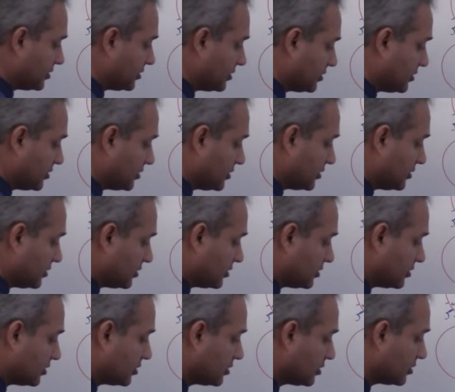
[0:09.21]

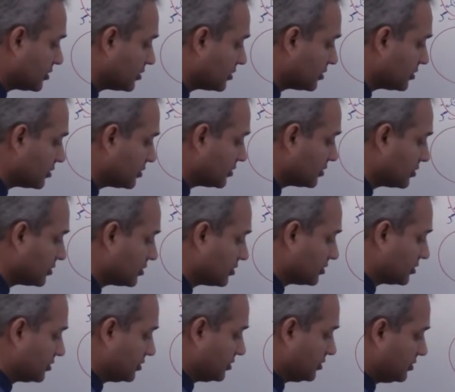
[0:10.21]

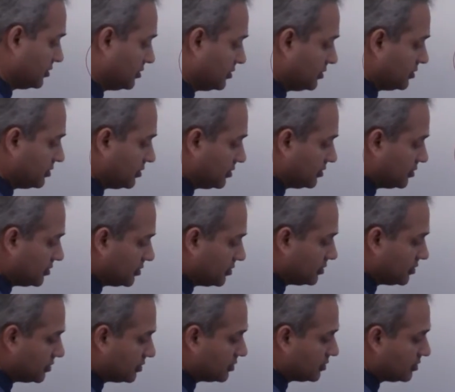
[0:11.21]

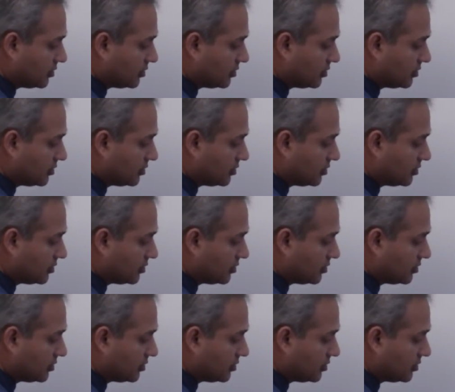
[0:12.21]
(silence)